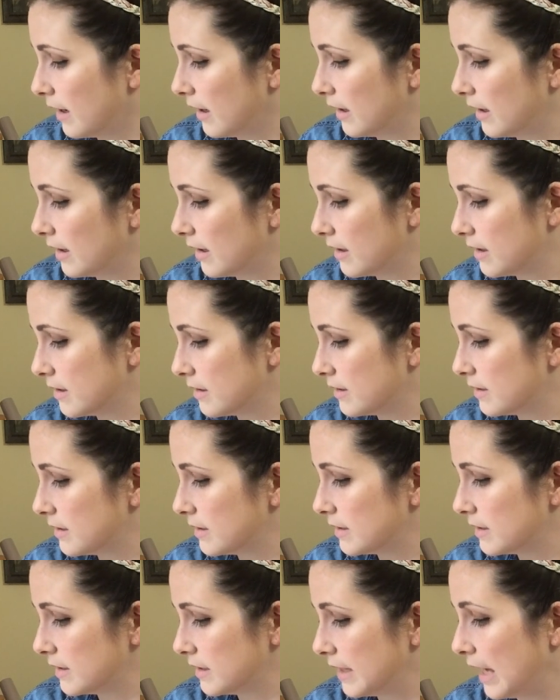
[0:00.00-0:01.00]

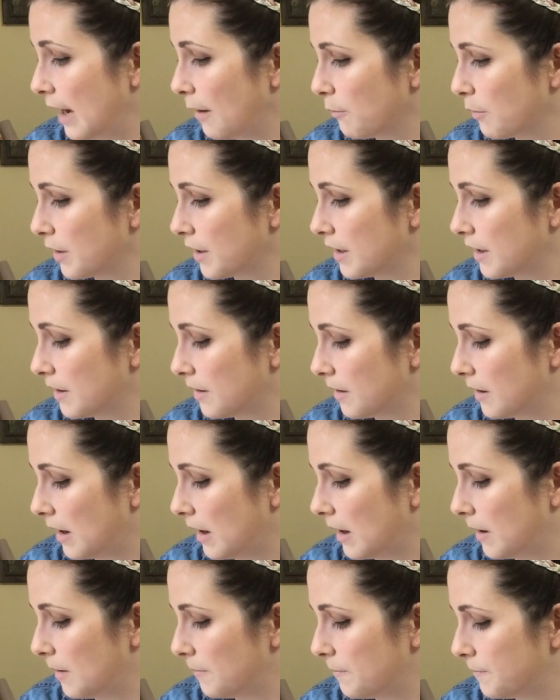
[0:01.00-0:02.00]
And yeah, we're
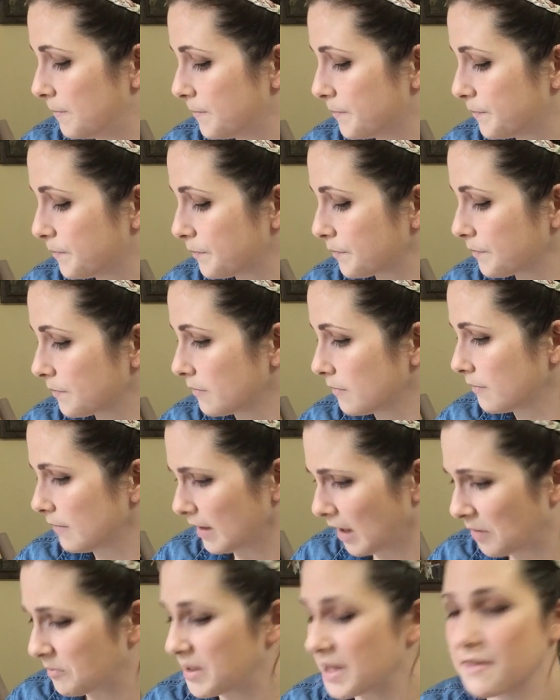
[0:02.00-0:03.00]
gonna,
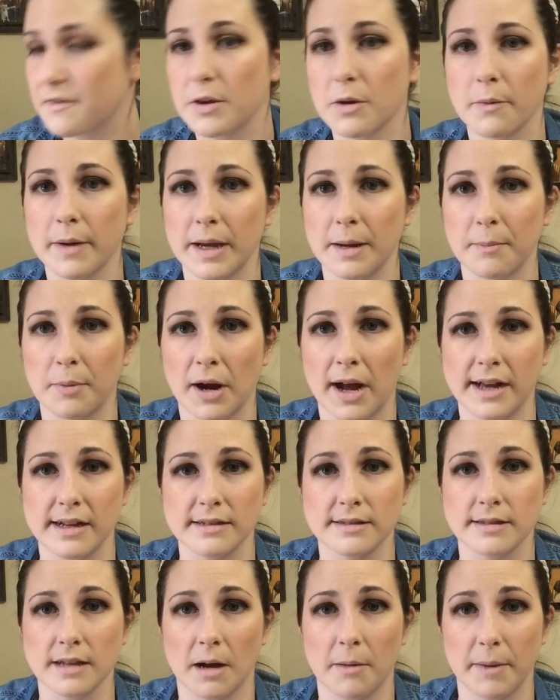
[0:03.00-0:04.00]
I'll be giving away a
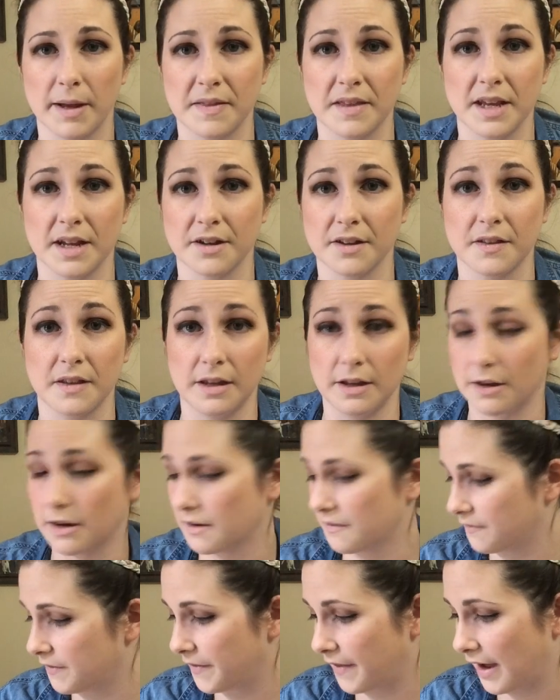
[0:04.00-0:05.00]
prize at the end of the
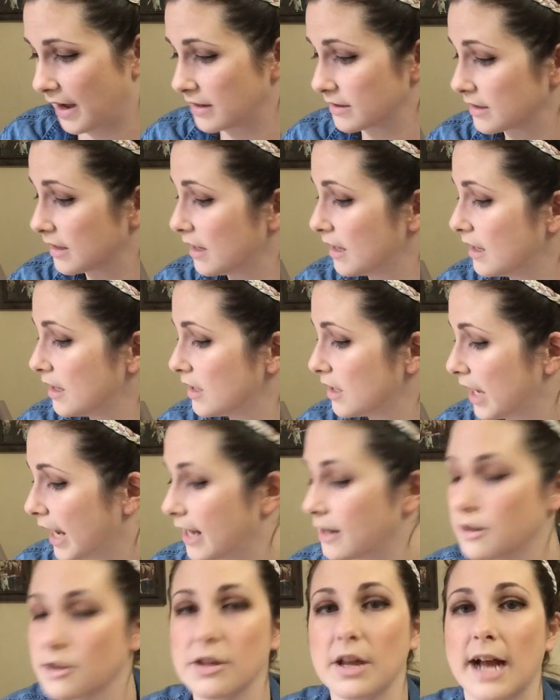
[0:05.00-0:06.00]
year for that.
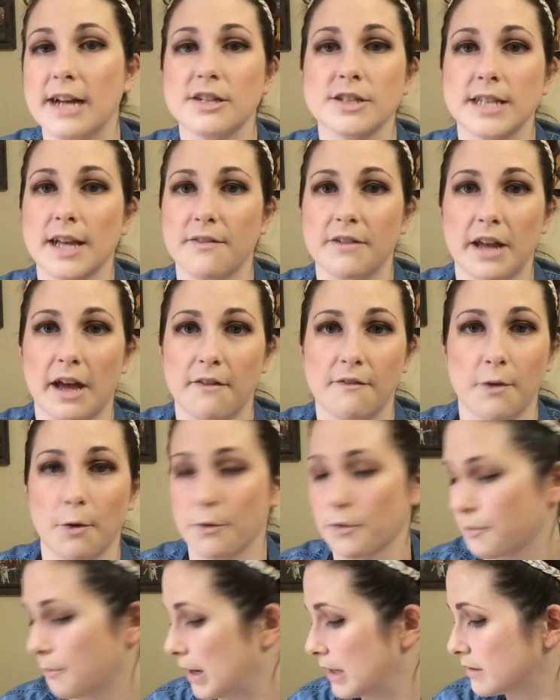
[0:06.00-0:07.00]
And I just have an
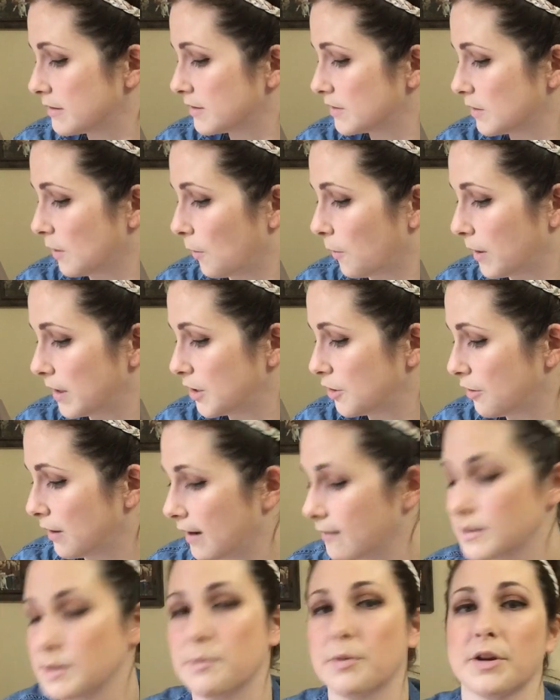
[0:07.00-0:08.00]
FO thread, so you don't
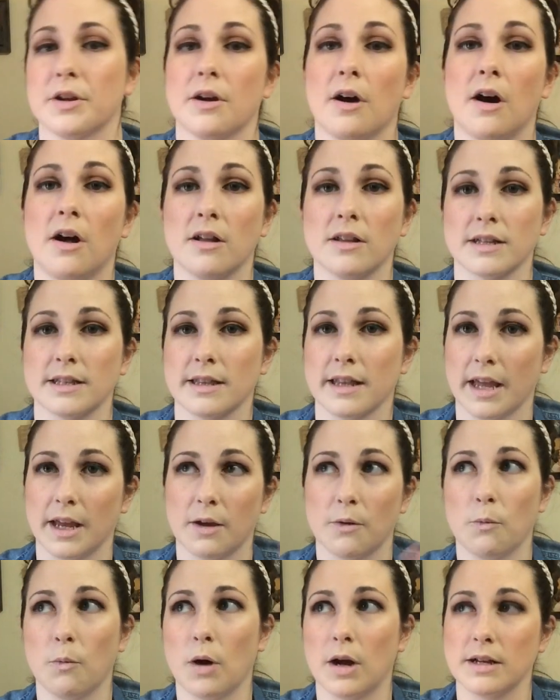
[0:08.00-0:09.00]
have to put it all in
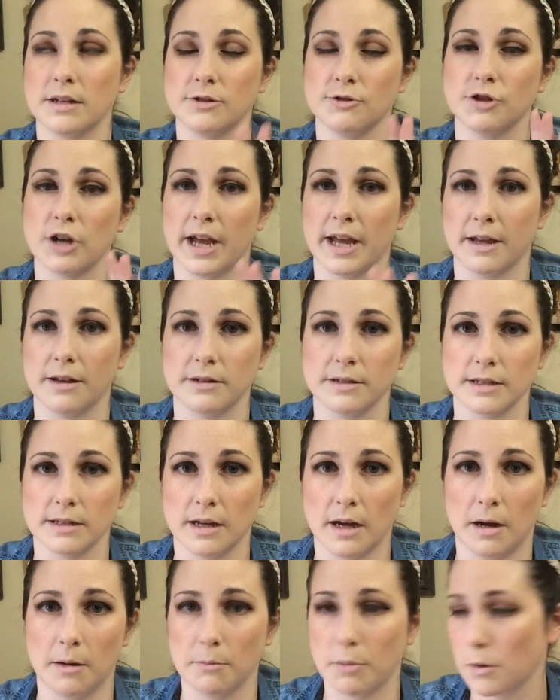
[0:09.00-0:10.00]
like one giant
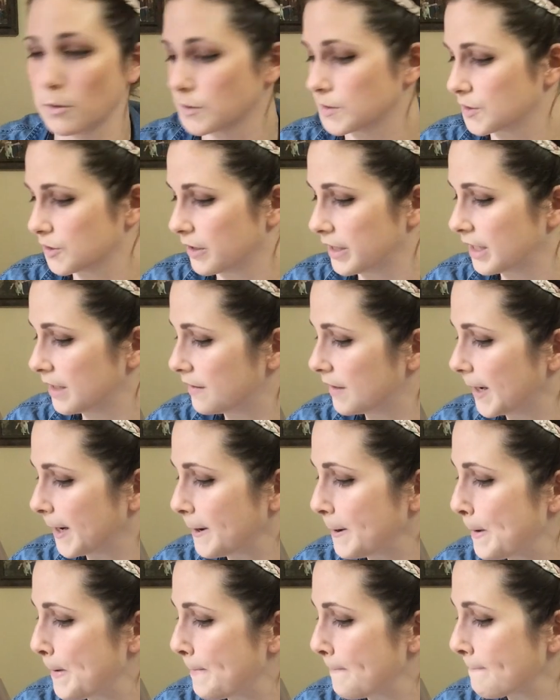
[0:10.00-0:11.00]
post or
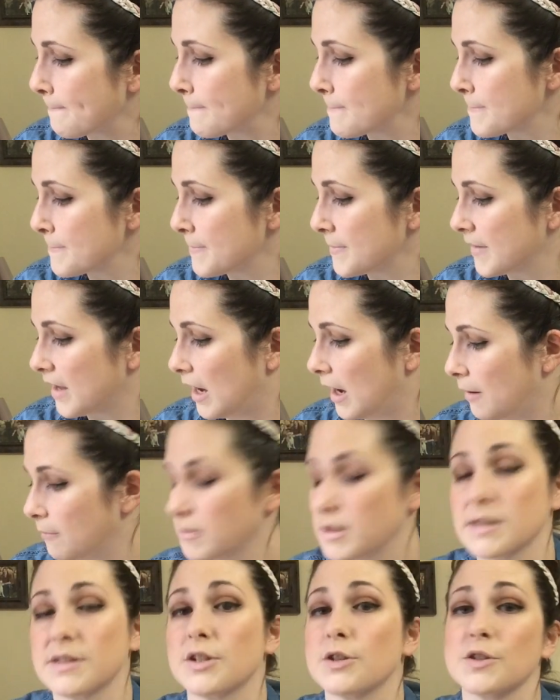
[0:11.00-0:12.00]
anything.
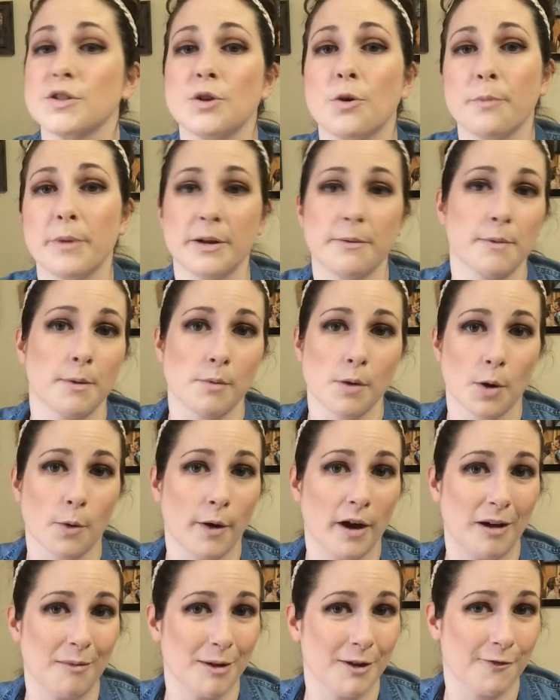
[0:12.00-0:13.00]
Because there's no minimum
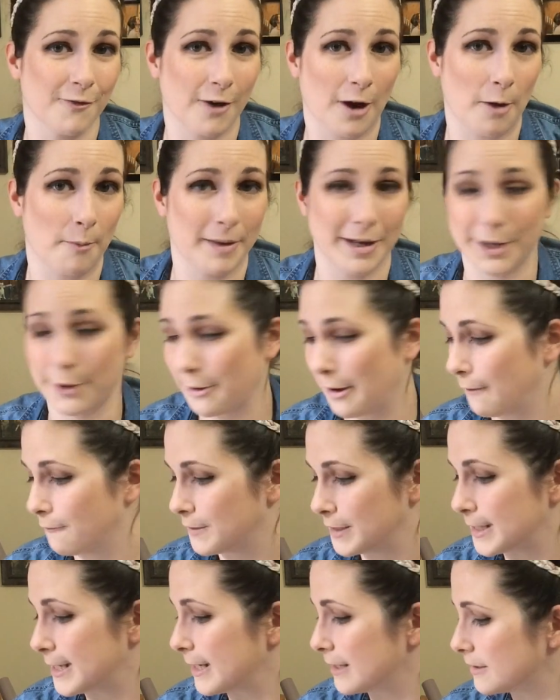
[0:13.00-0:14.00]
requirement for how many you
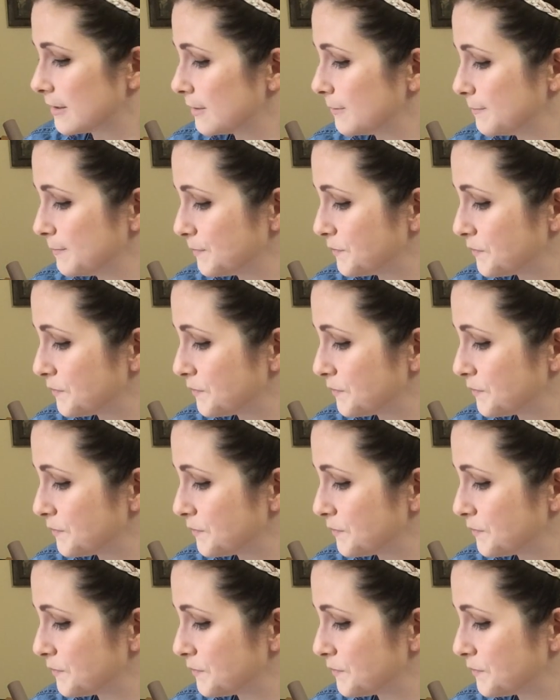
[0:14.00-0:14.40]
have to knit.